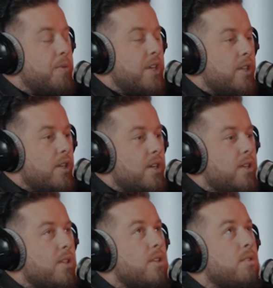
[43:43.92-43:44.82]
be
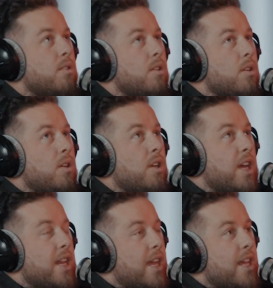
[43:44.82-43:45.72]
and I,